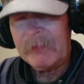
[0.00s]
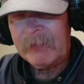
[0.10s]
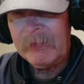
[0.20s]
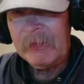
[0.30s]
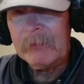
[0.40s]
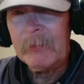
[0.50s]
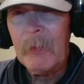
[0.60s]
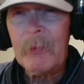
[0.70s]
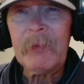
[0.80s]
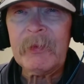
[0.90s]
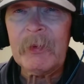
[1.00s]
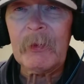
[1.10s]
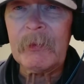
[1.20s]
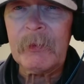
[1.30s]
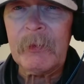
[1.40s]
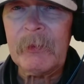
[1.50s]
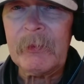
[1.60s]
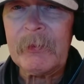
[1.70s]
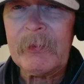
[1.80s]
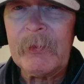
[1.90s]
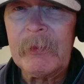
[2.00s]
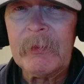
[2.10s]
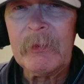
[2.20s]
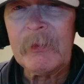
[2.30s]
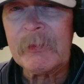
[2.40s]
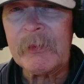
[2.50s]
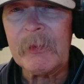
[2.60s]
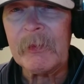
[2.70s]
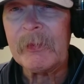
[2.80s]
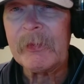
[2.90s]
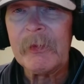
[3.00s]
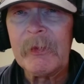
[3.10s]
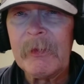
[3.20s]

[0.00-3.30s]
could see the Movietone news, newsreels.